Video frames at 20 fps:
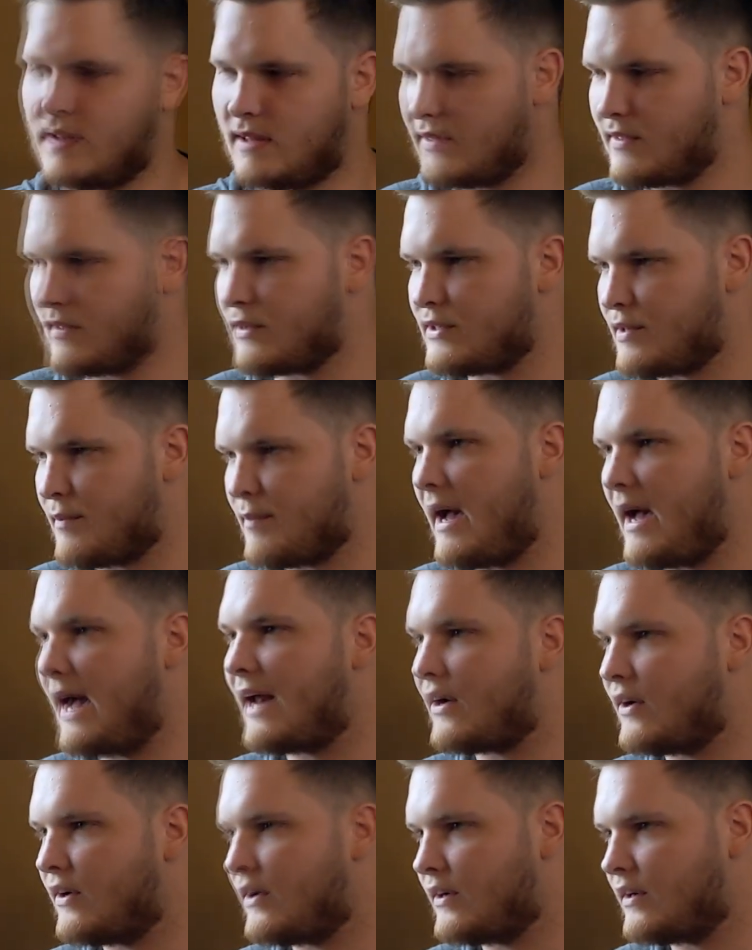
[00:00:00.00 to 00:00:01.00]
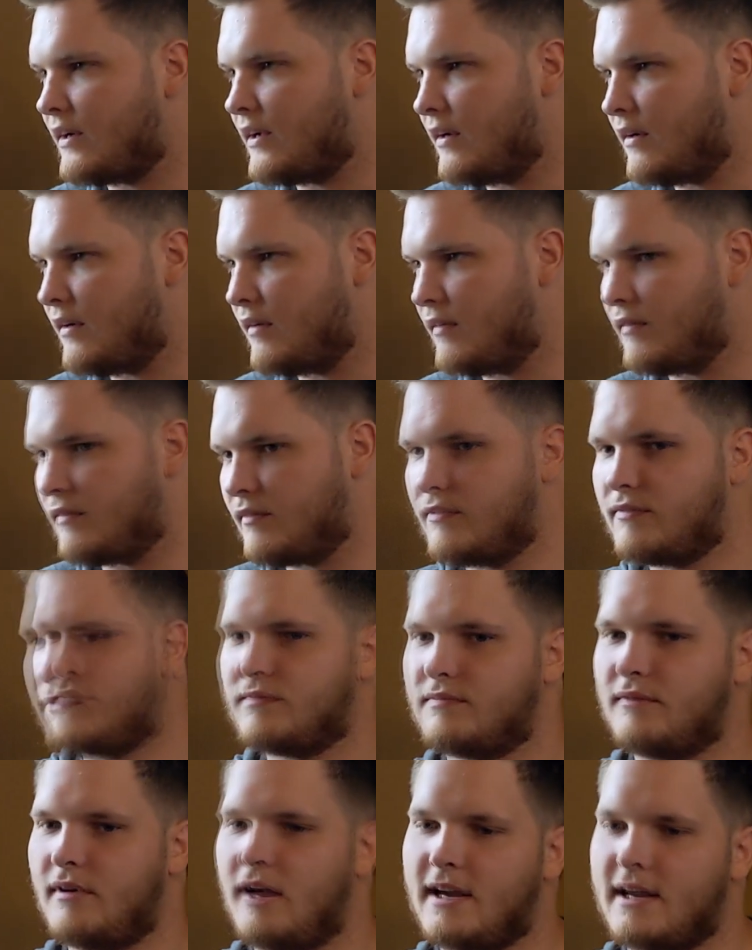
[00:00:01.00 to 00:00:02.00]
there's a pattern of,
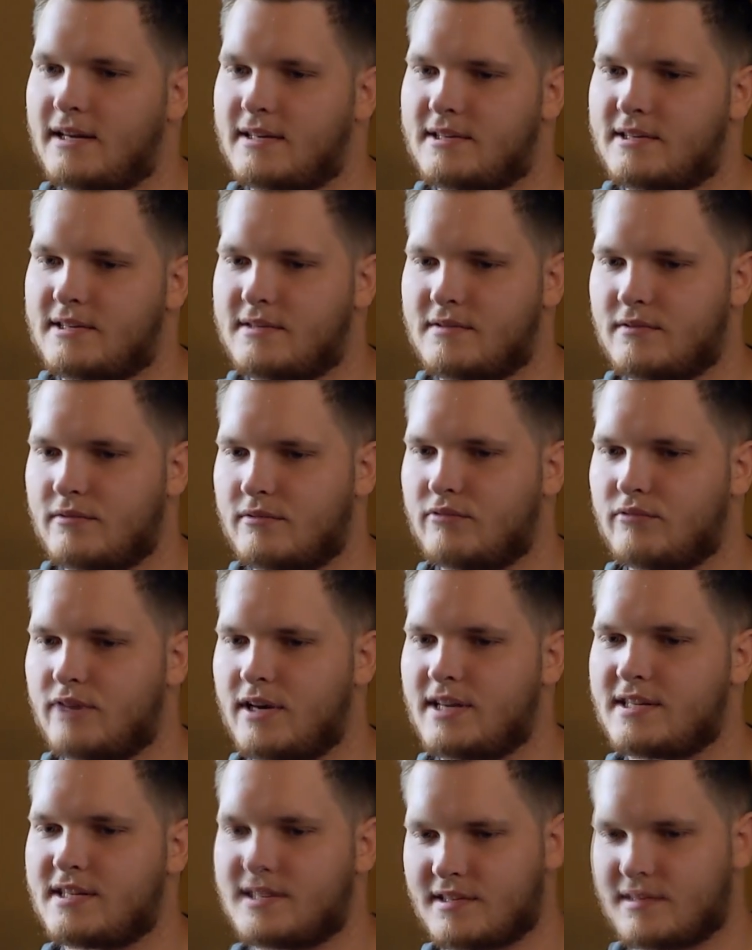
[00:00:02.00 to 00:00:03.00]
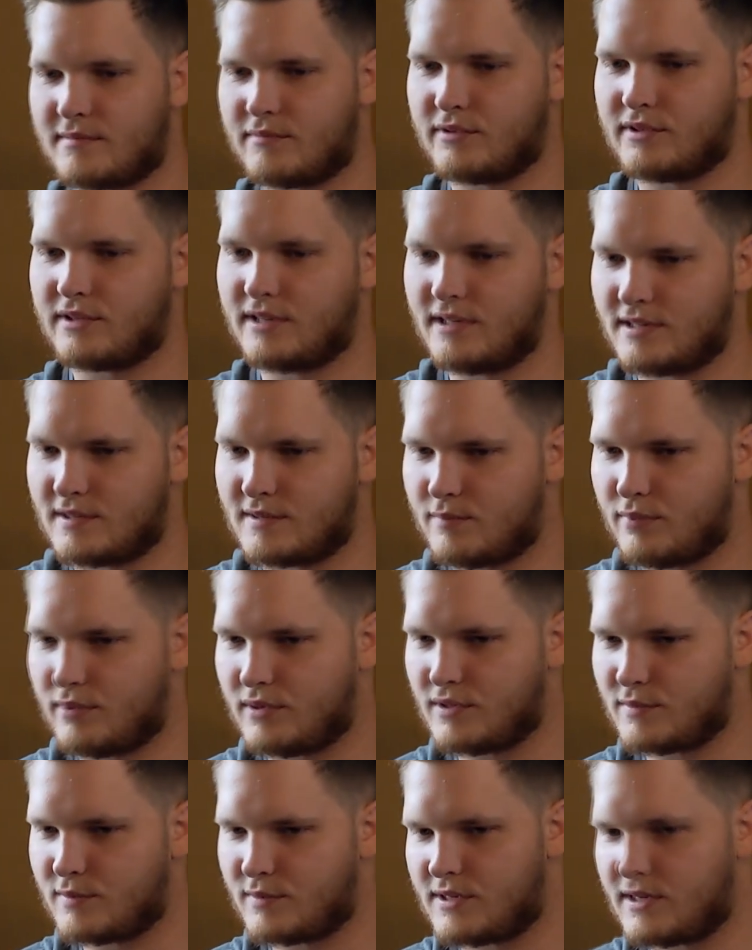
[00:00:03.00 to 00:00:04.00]
I guess, racism with these
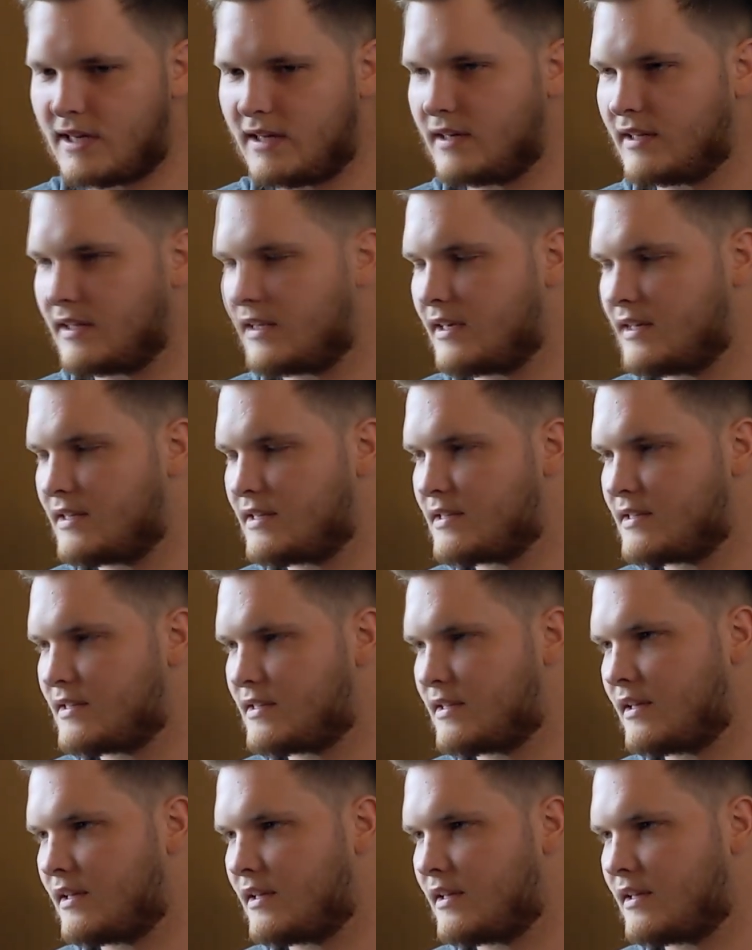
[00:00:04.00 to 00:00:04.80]
police brutality cases?